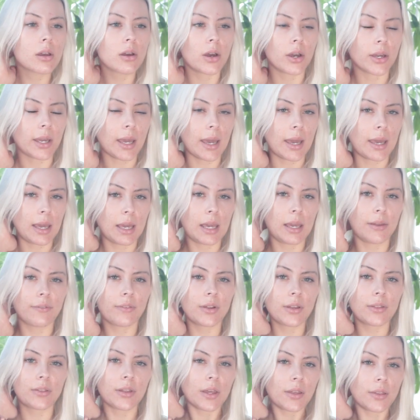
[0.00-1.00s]
Okay,
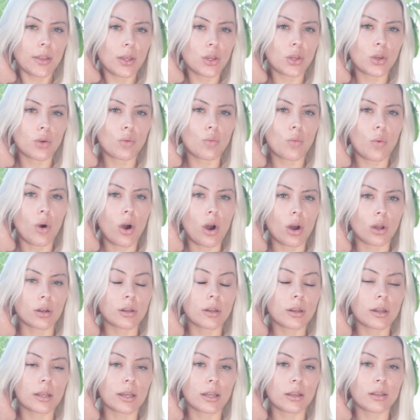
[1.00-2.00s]
everything that you
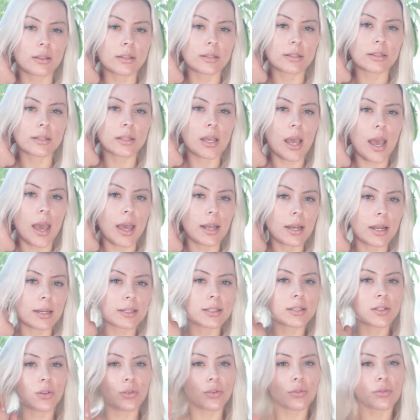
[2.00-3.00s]
want is at a
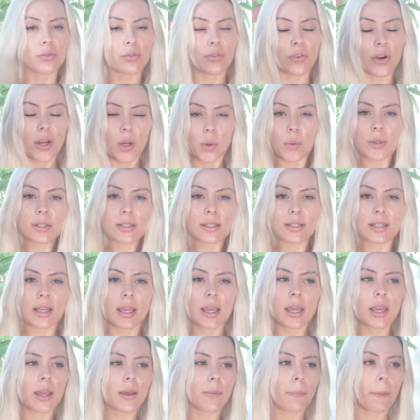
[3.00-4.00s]
certain
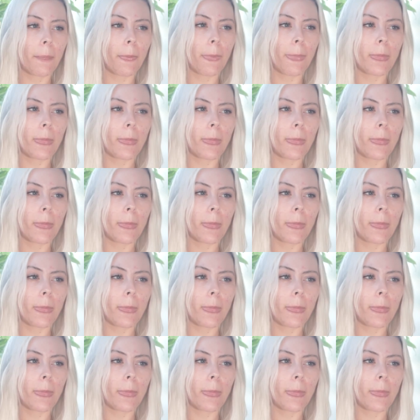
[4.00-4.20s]
frequency,